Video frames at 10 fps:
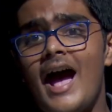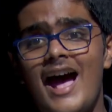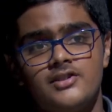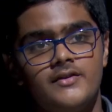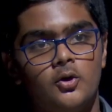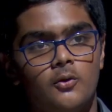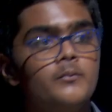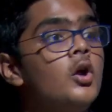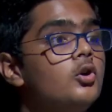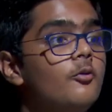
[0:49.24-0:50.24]
As we know,
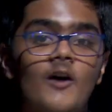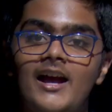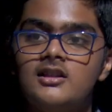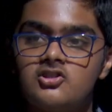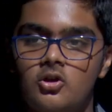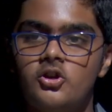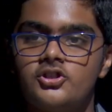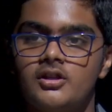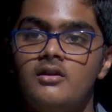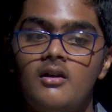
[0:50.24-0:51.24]
to find the
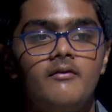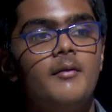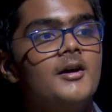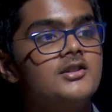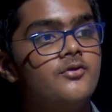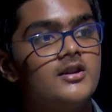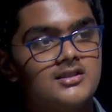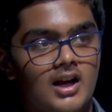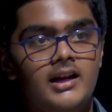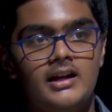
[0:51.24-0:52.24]
solution, we must
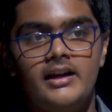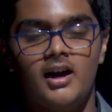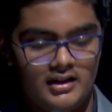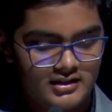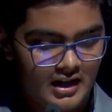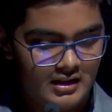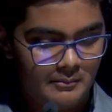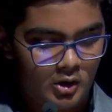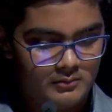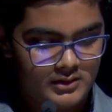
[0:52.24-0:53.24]
first thoroughly understand the
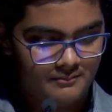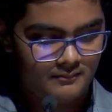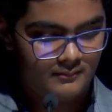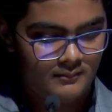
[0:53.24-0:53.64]
problem.